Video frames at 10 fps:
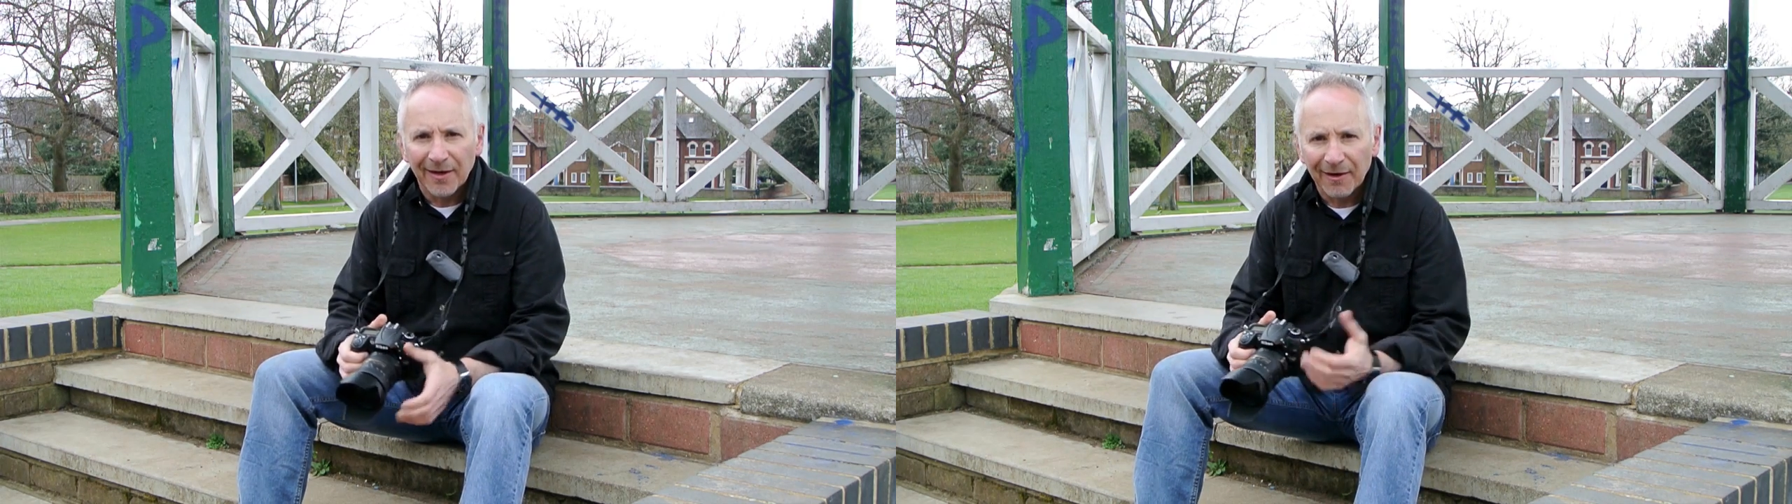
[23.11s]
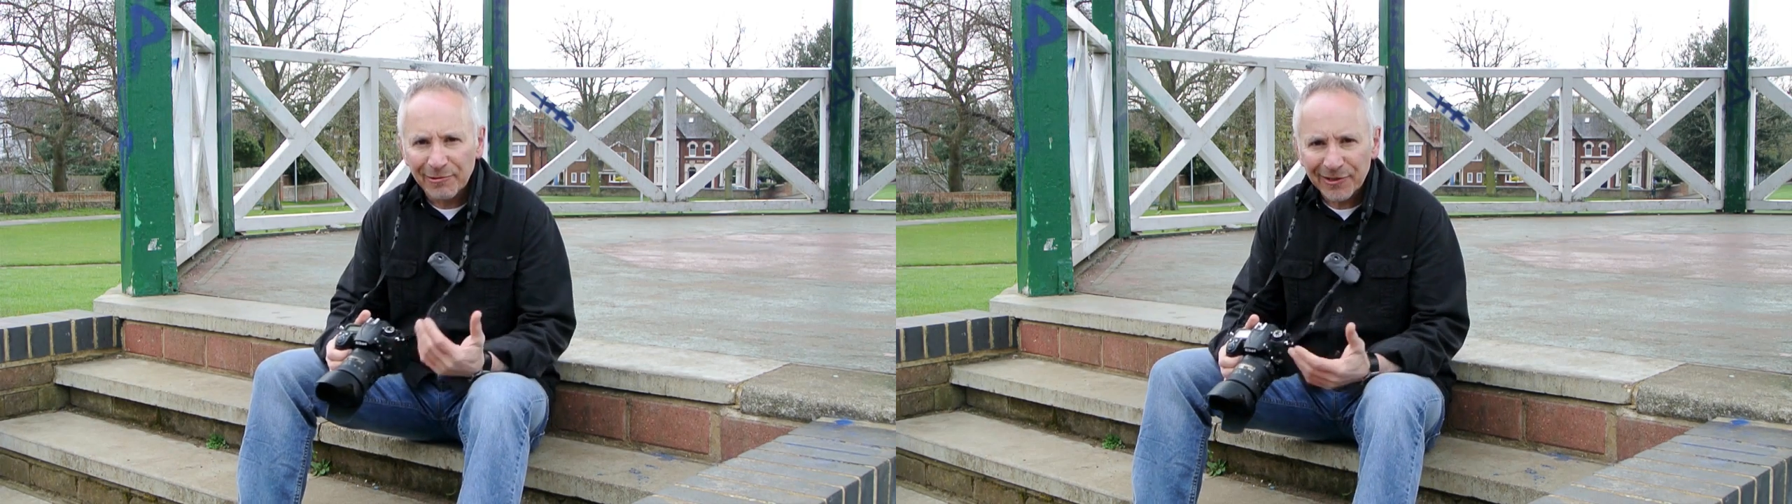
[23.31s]

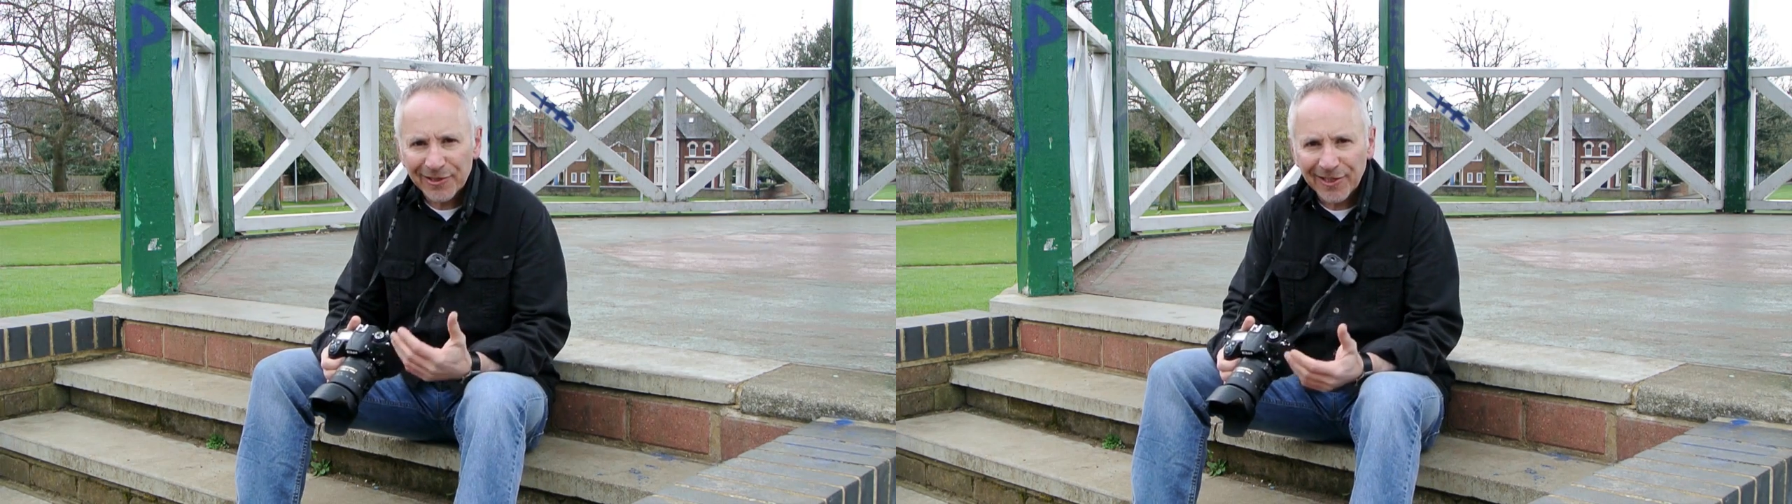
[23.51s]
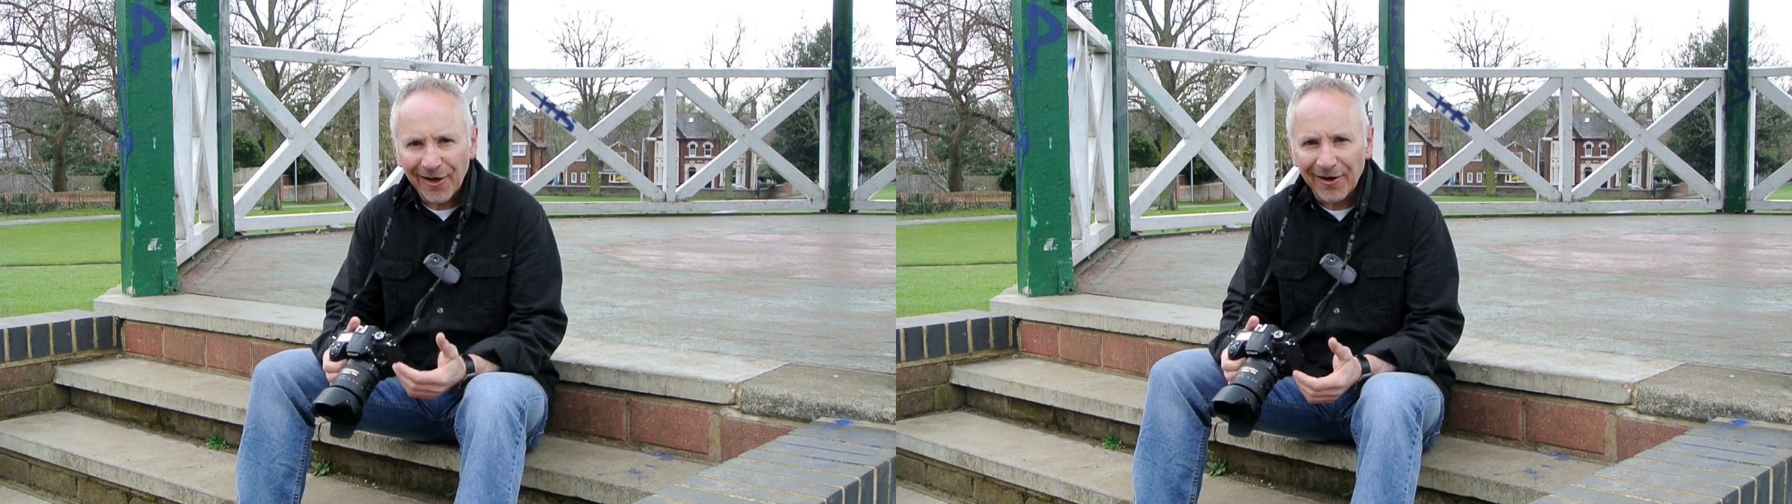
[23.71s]
I want
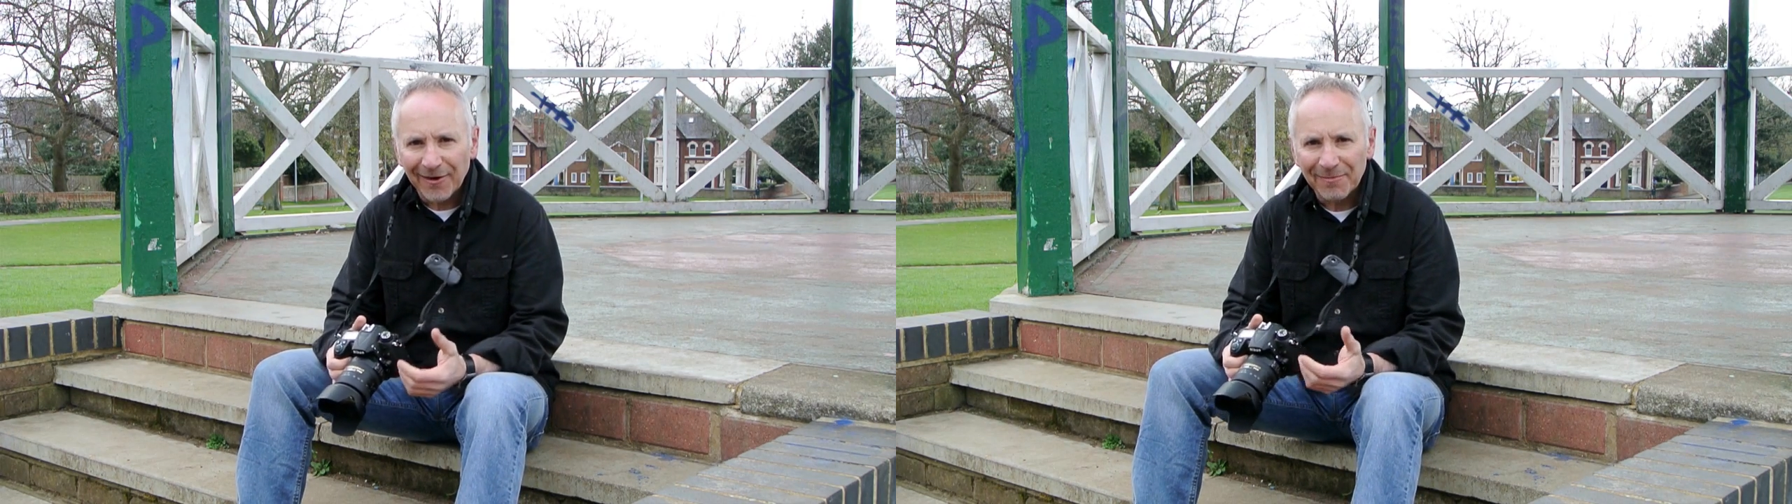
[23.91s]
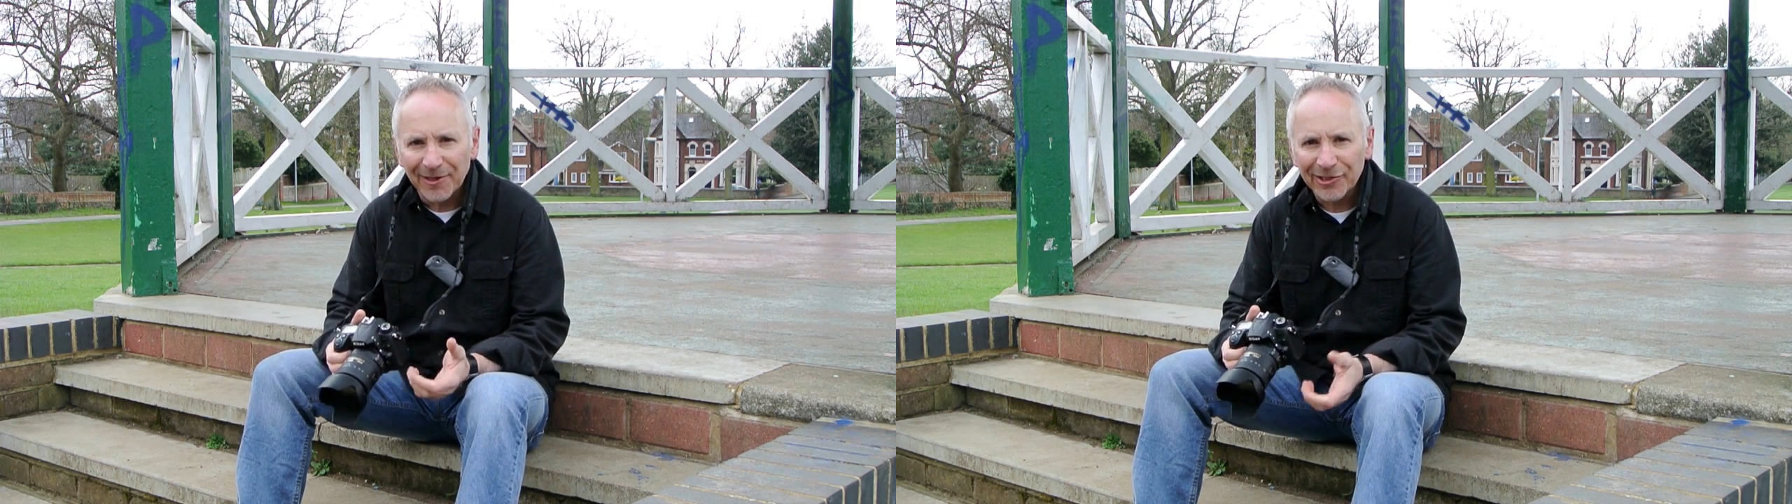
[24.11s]
to
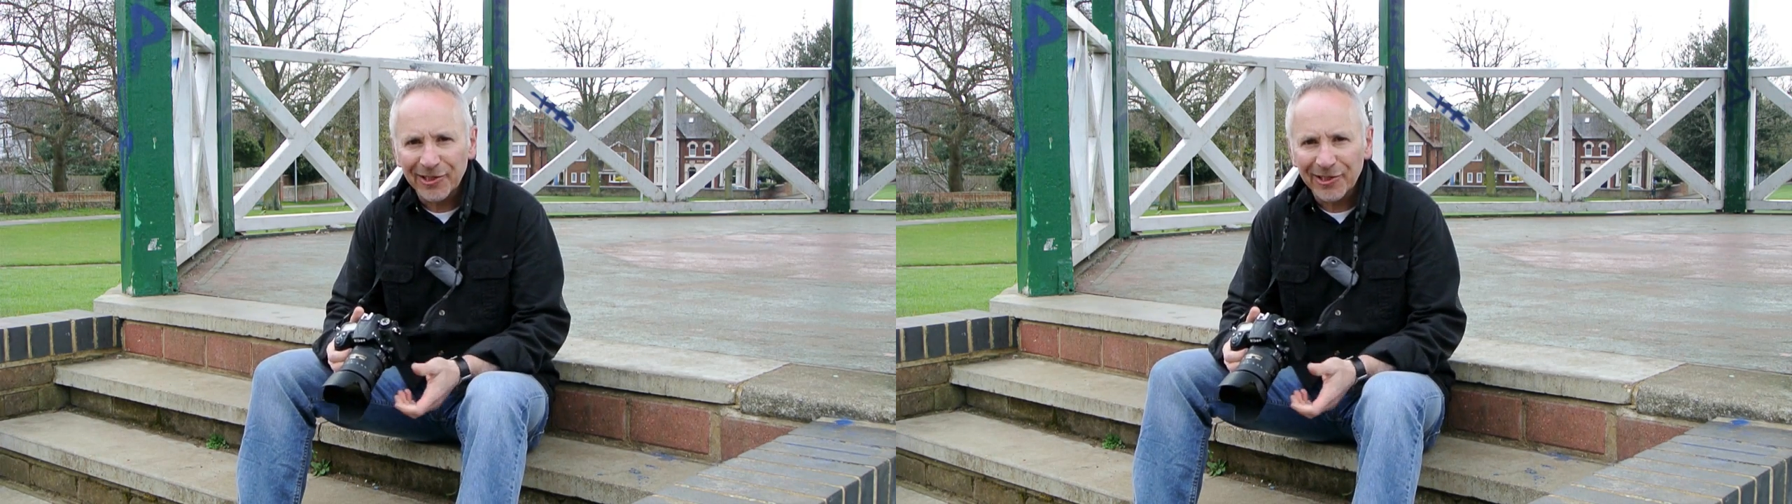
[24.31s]
start by